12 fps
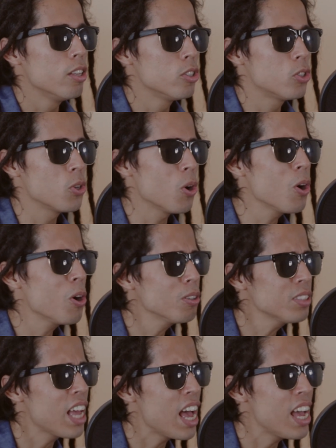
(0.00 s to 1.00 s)

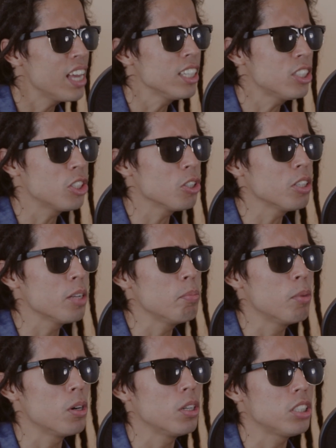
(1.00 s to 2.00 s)
sold out to the
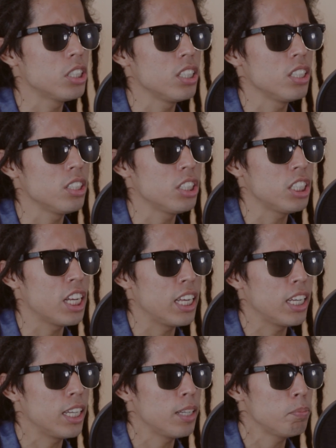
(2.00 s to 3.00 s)
merchant
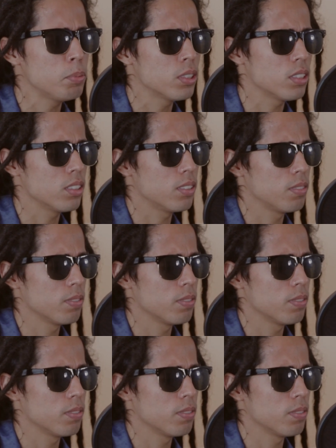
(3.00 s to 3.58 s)
ships